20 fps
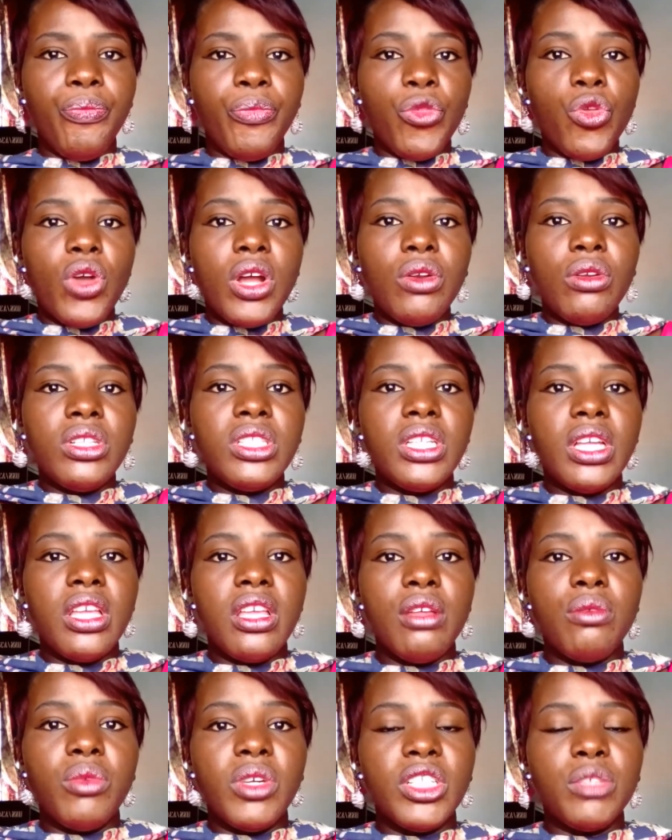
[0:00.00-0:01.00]
you are not
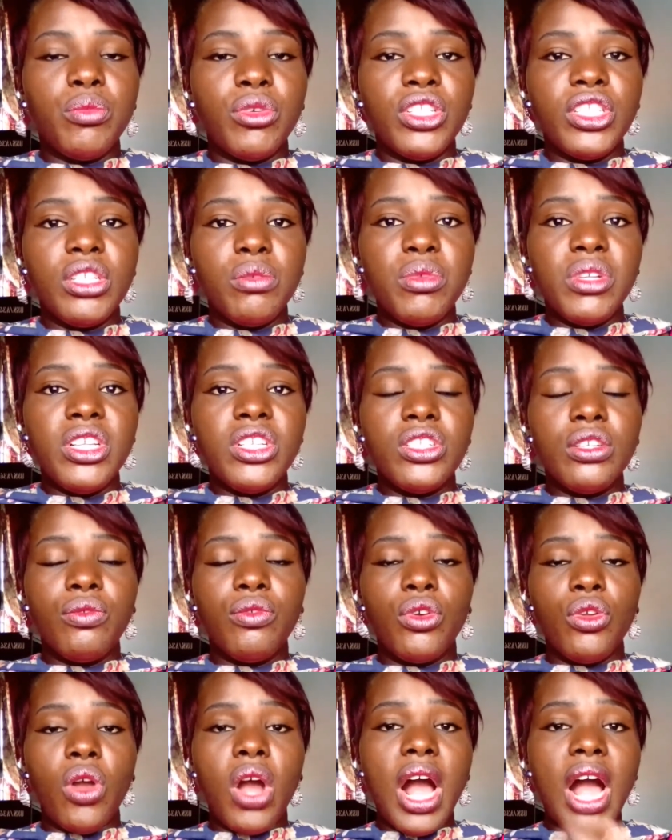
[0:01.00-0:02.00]
taking responsibility
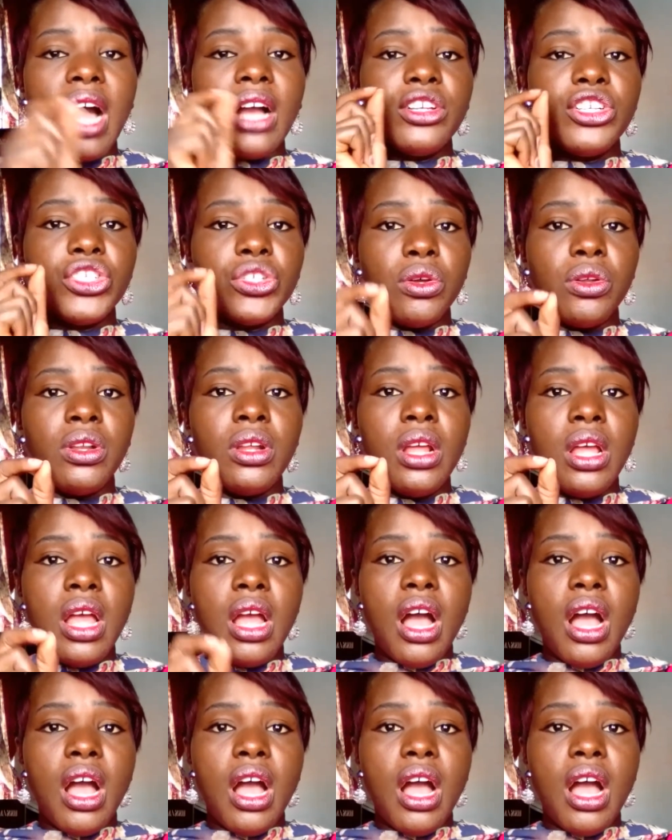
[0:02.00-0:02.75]
for your action